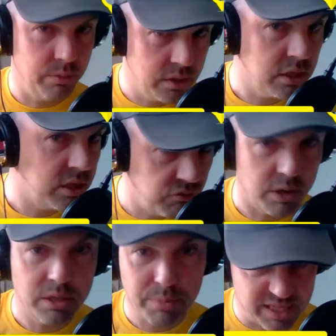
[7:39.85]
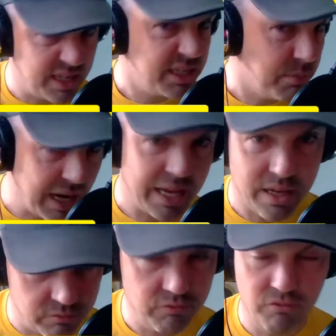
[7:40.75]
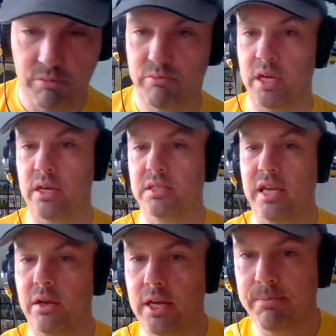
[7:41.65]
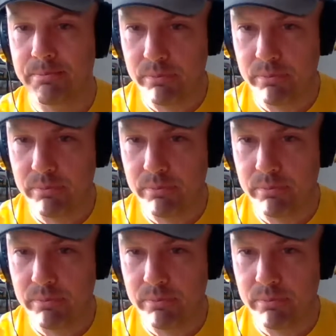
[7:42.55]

It was her just basically smelling and putting a scent on it.